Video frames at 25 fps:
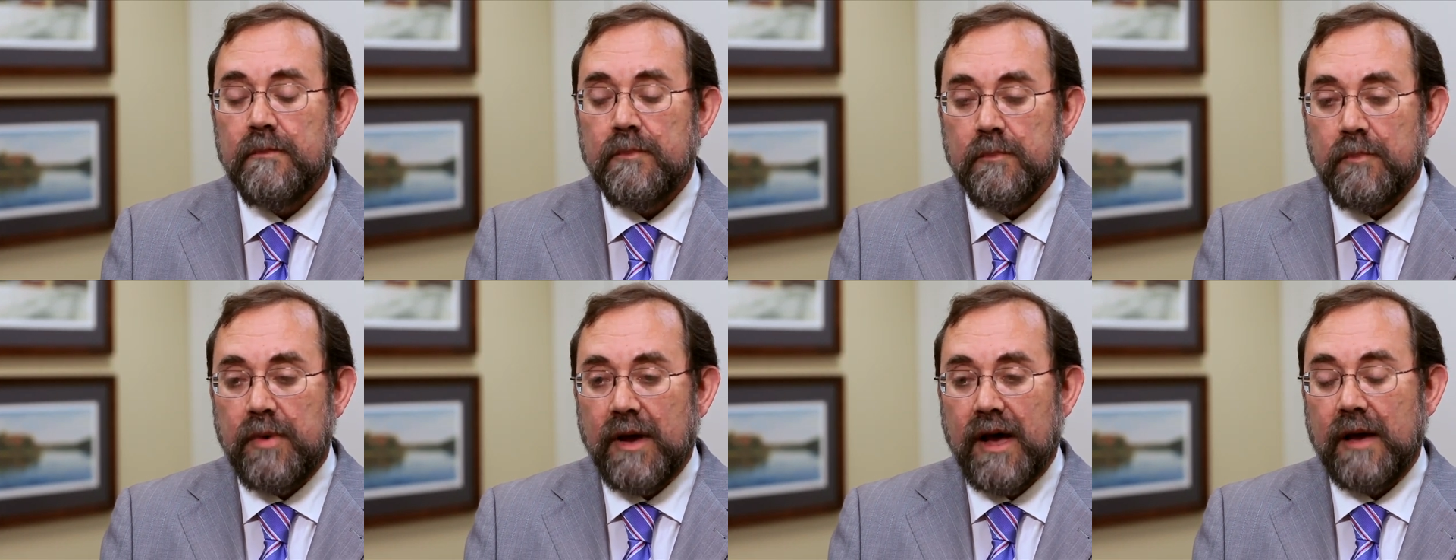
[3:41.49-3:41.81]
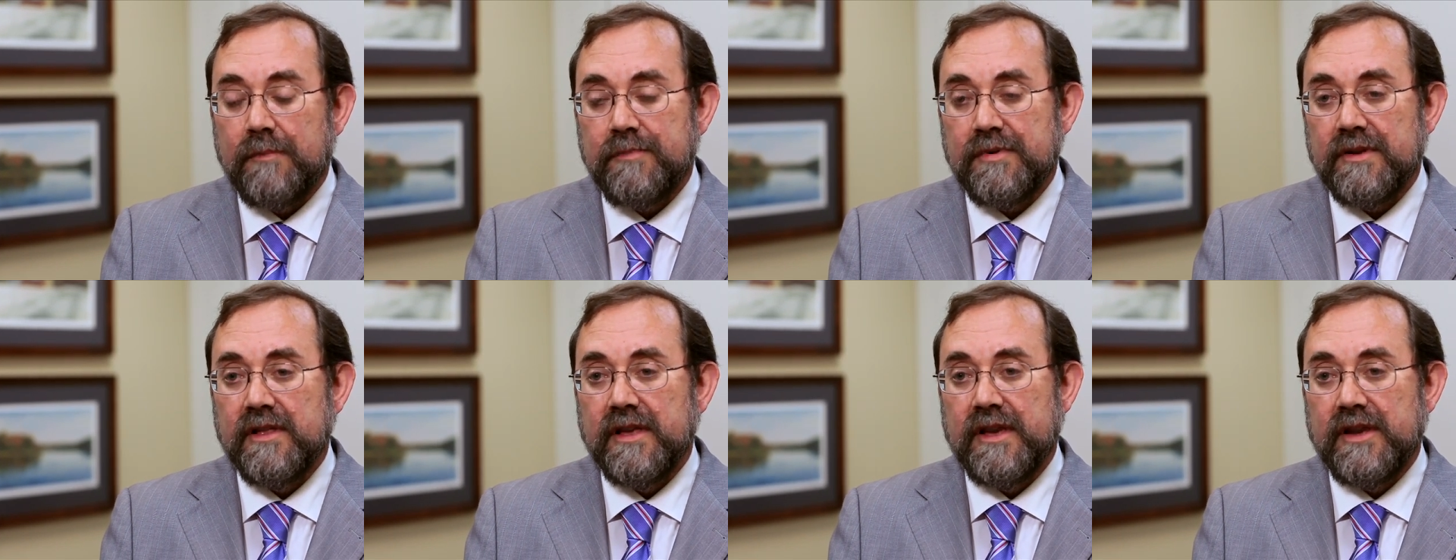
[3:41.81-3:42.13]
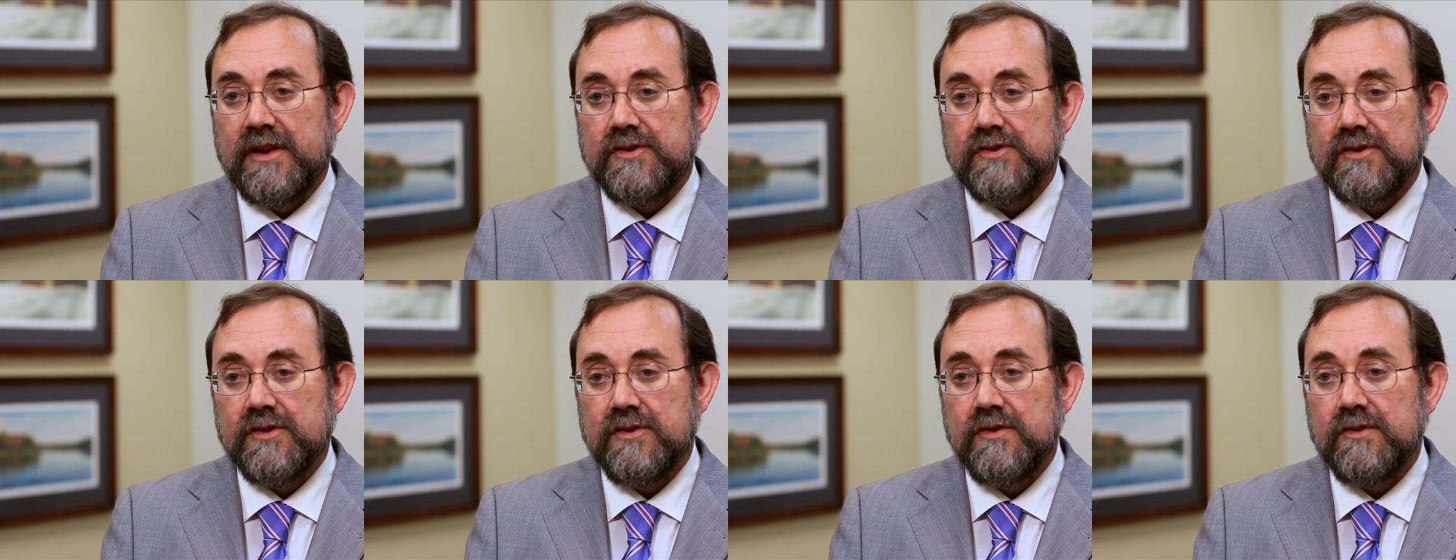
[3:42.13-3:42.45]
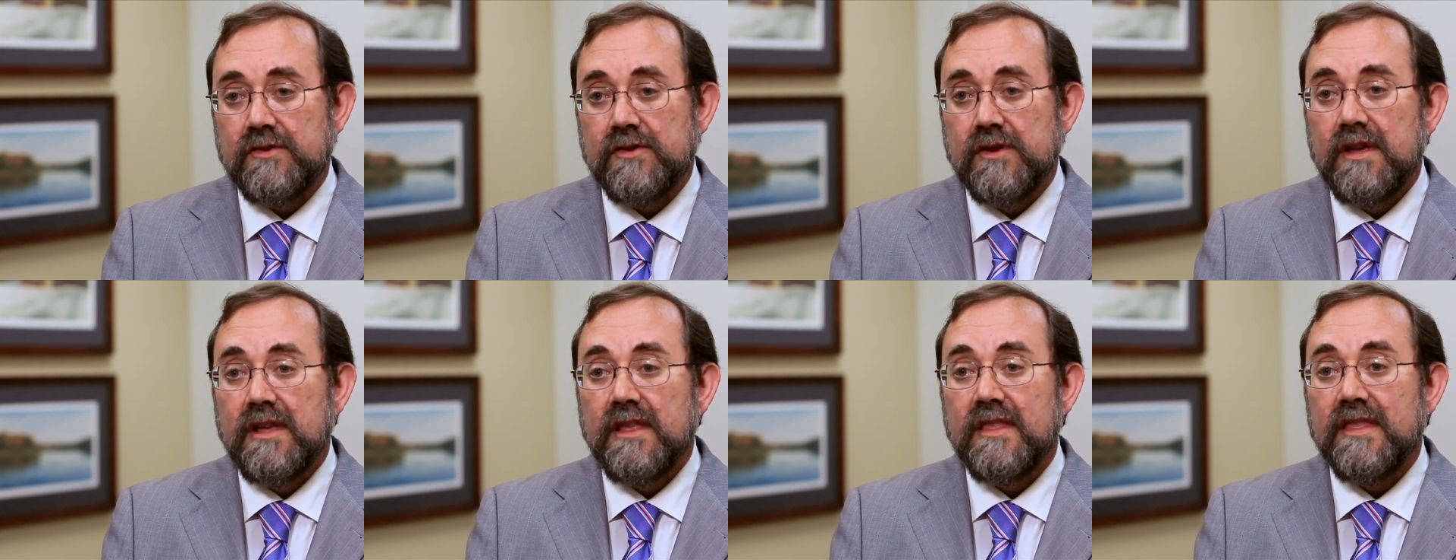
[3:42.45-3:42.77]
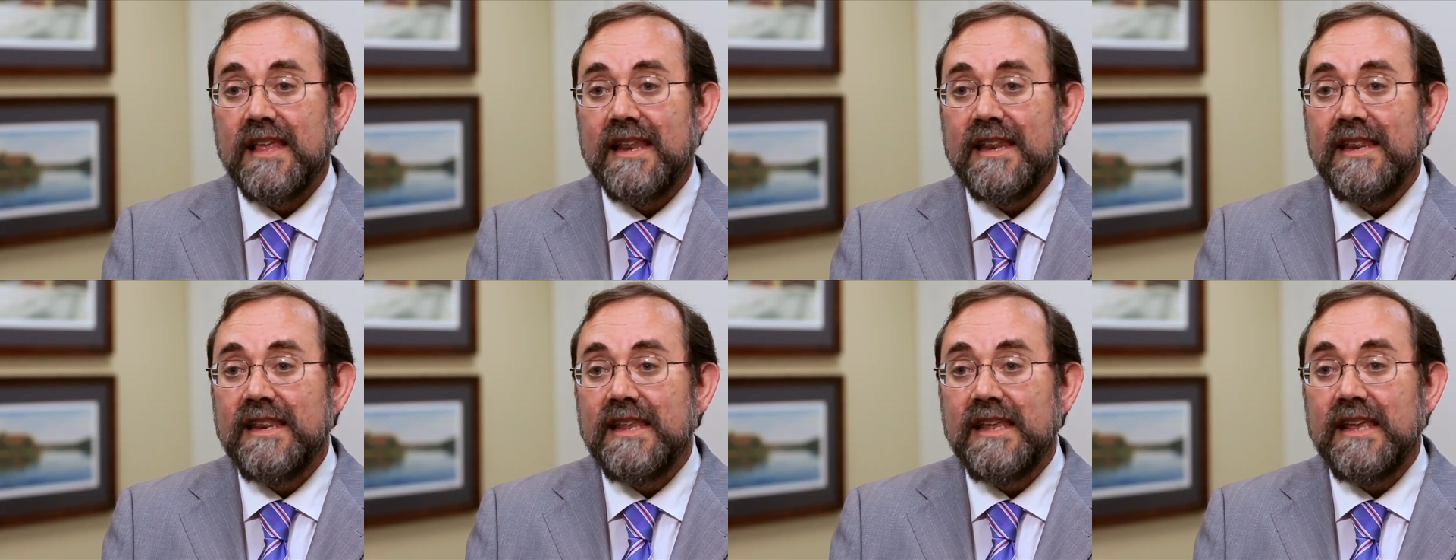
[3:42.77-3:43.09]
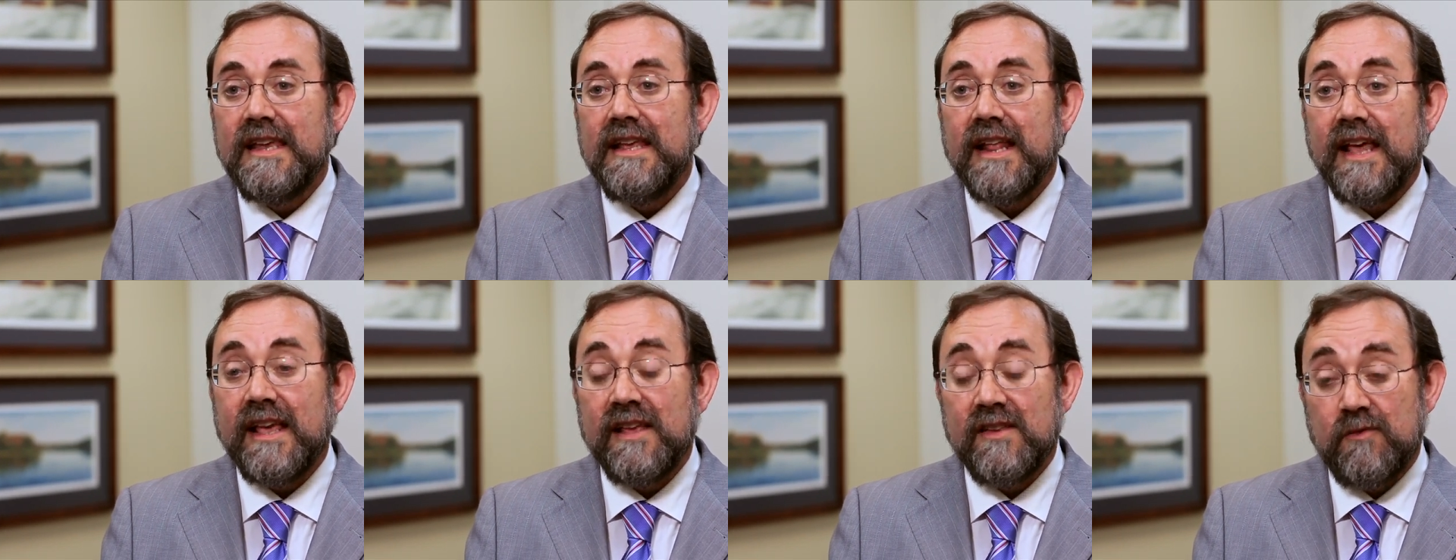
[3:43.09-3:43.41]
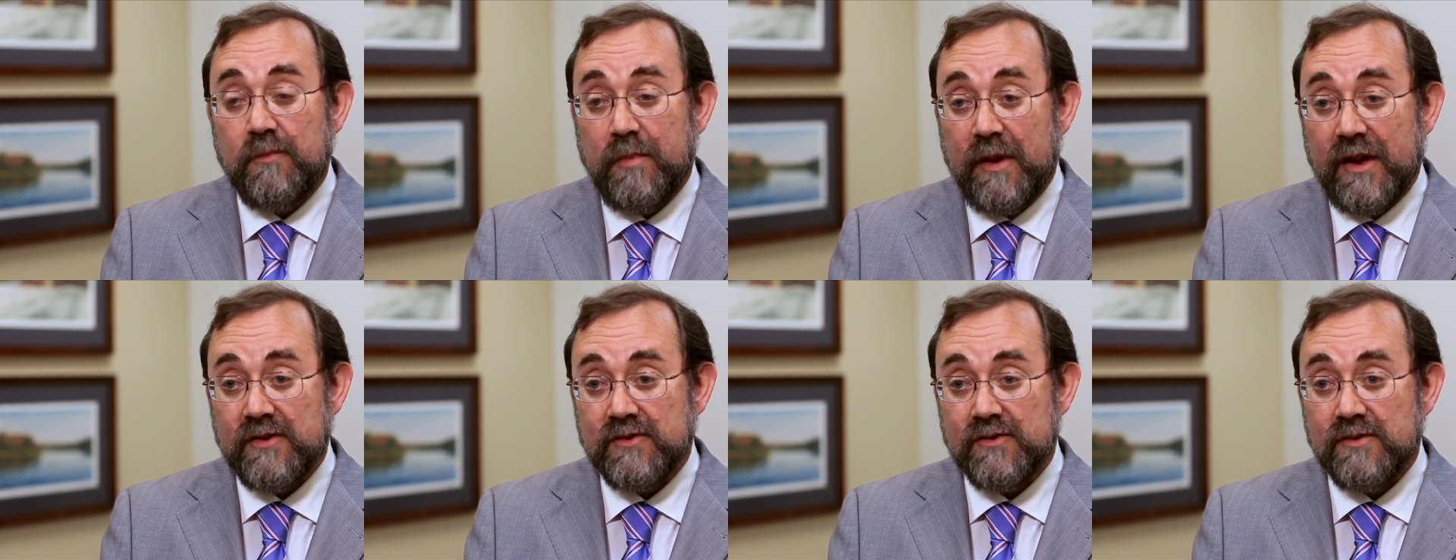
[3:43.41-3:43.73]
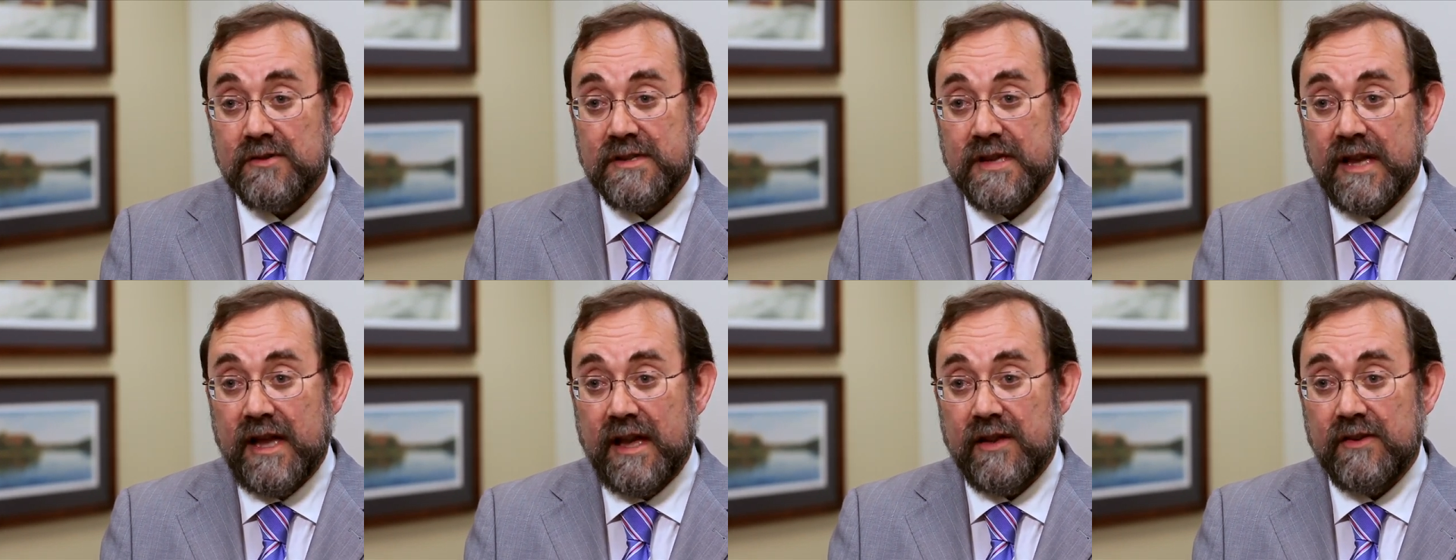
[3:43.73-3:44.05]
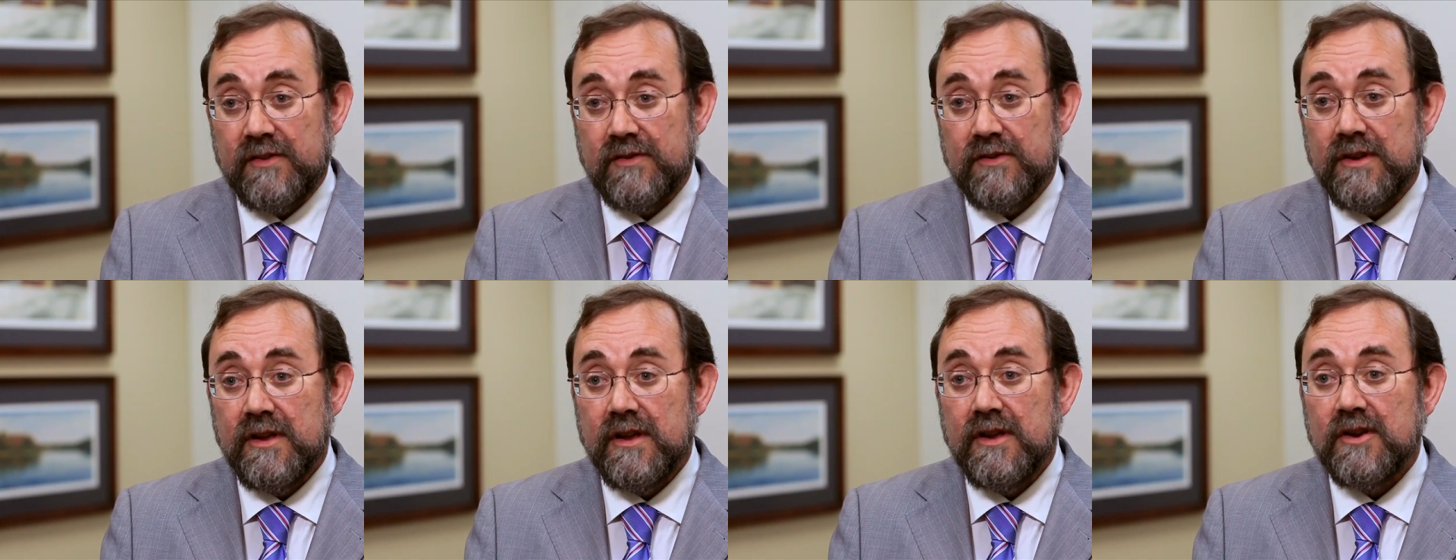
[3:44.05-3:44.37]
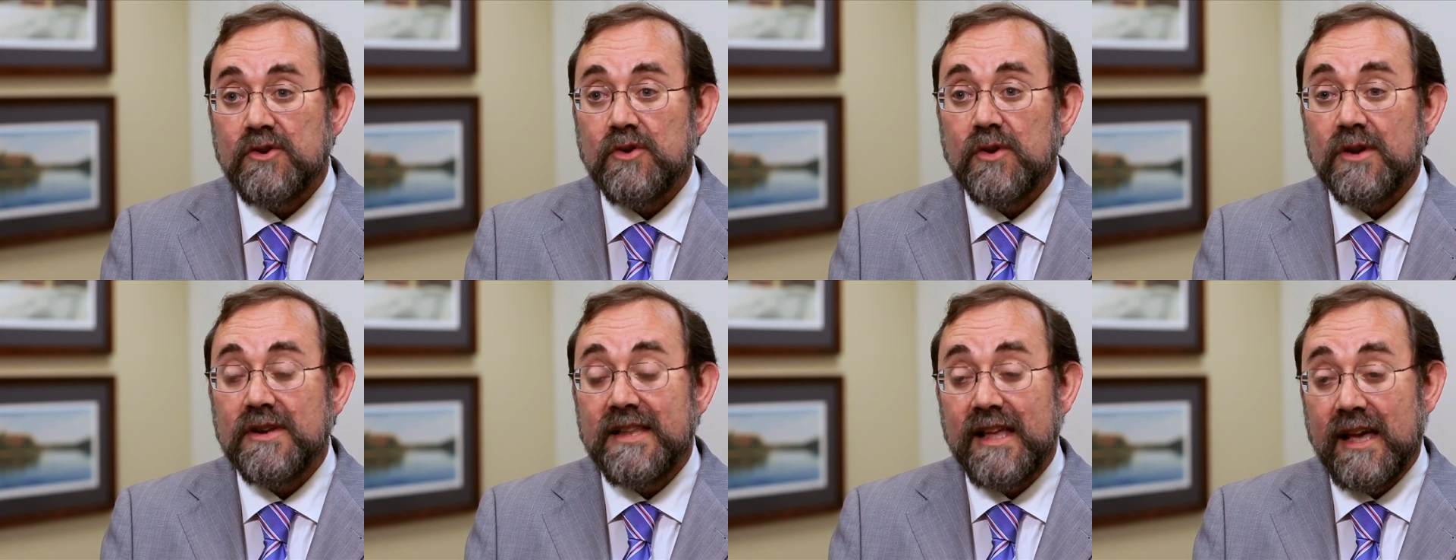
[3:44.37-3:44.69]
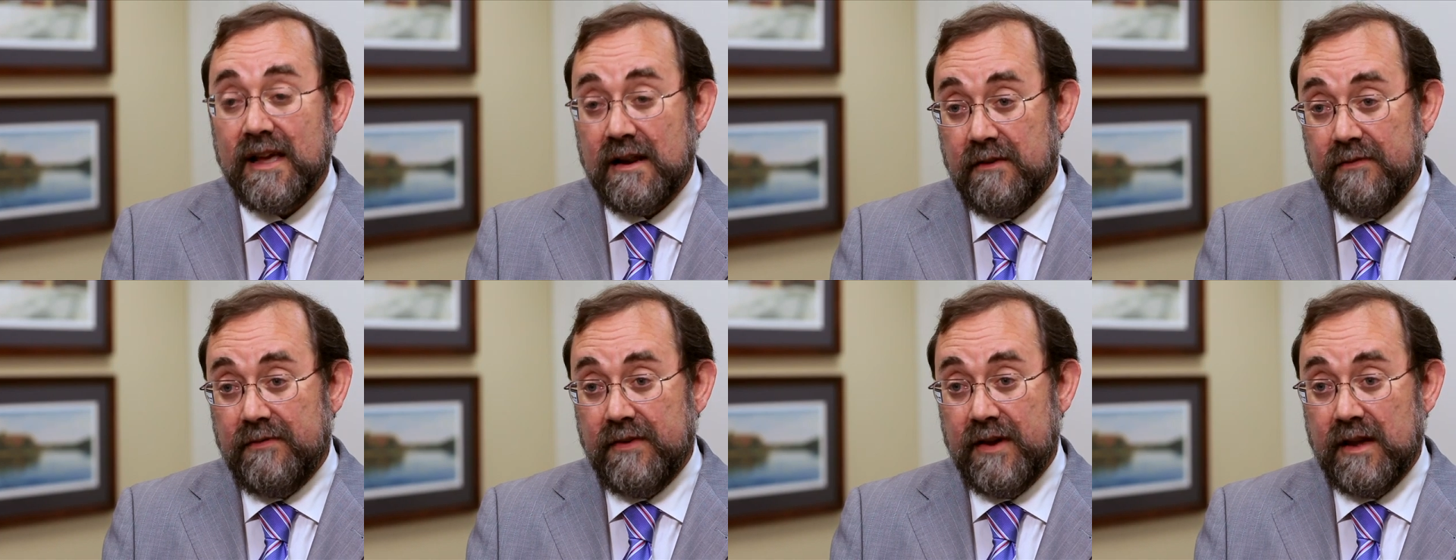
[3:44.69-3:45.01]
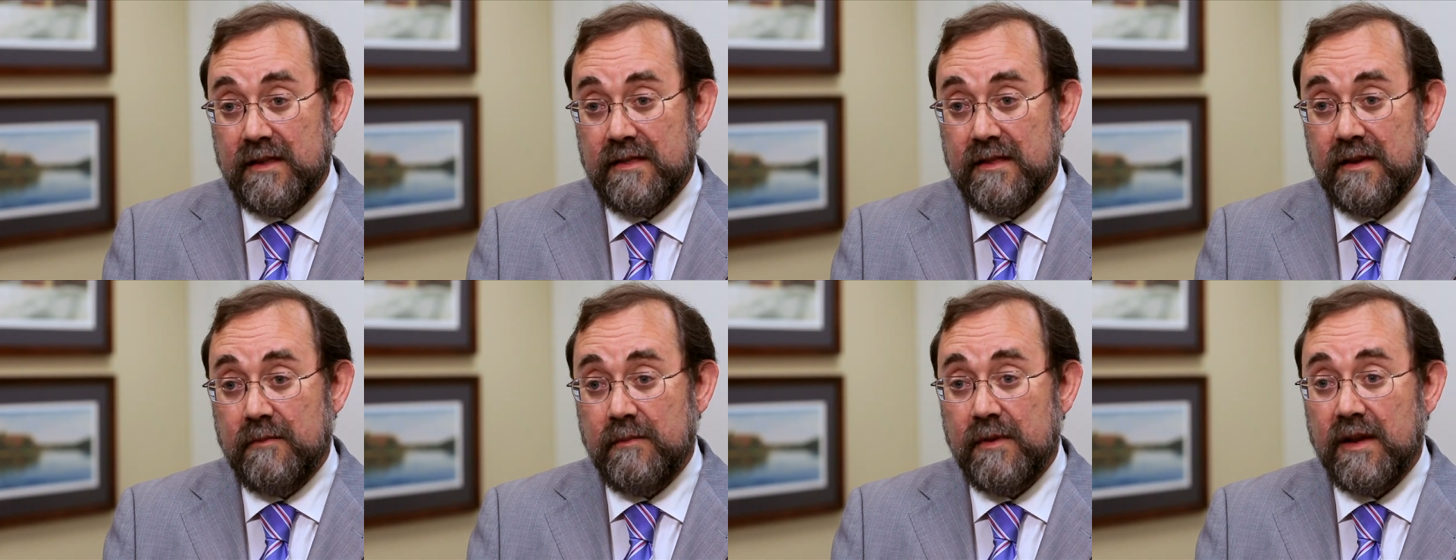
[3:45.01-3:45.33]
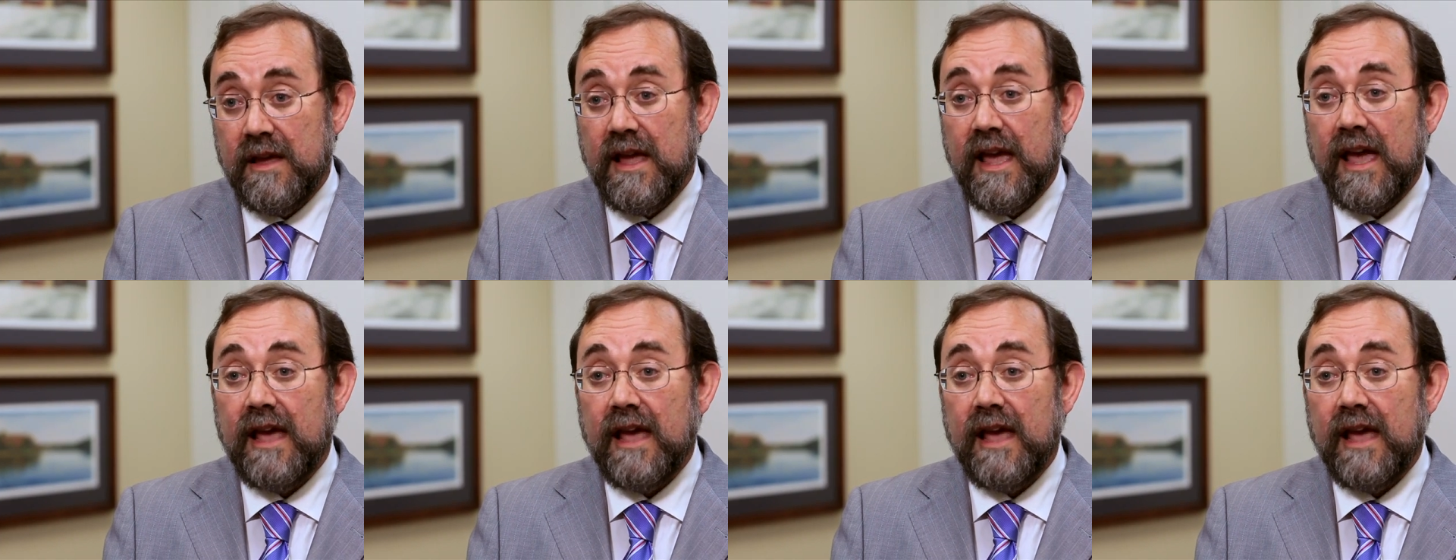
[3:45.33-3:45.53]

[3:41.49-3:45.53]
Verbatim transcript: populations that need a special test to identify them,